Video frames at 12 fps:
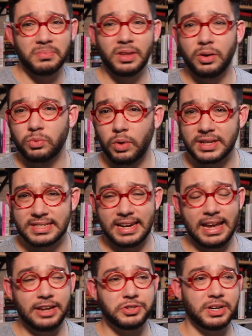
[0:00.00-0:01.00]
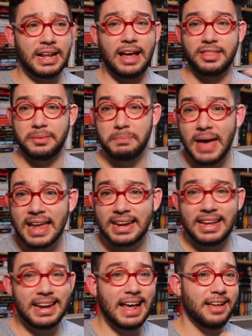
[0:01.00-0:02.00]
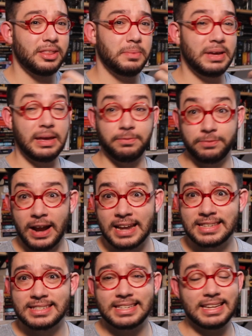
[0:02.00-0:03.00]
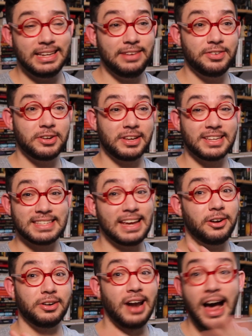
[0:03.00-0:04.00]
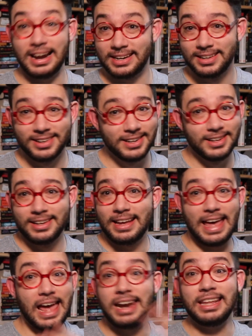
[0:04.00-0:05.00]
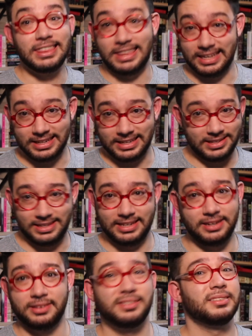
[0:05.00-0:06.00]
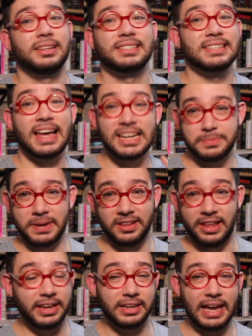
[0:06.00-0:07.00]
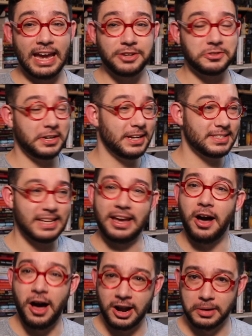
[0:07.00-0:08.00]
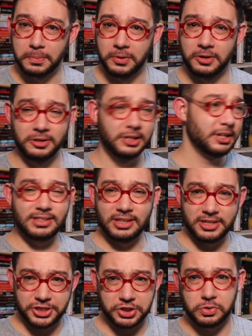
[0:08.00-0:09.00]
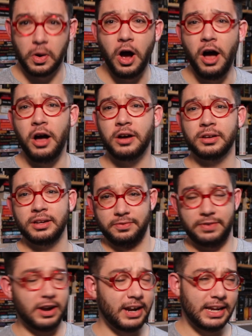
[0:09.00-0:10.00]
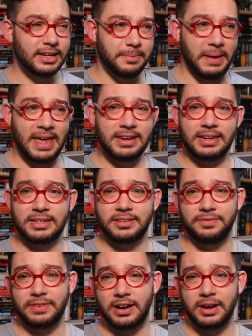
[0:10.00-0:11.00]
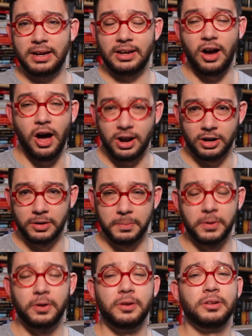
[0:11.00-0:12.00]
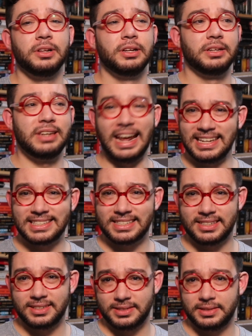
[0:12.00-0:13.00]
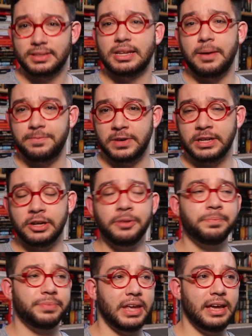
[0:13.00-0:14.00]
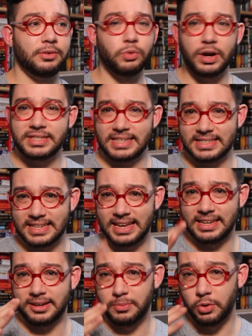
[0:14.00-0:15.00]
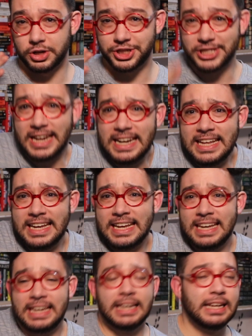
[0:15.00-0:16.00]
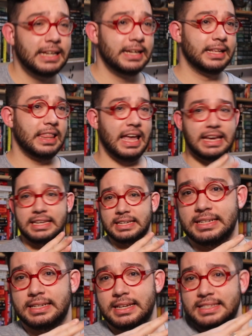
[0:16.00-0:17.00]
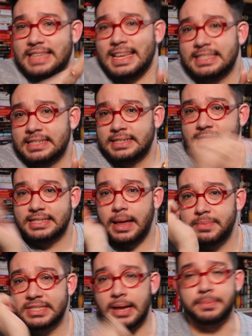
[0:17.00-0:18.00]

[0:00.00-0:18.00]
Royce and Hadrian, how they met and how they became friends, even because they are not anything in the slightest bit alike. Hadrian is a honorable, strong, very independent, very honorable knight type figure, and Royce is like a more shady, like assassin, stabby stab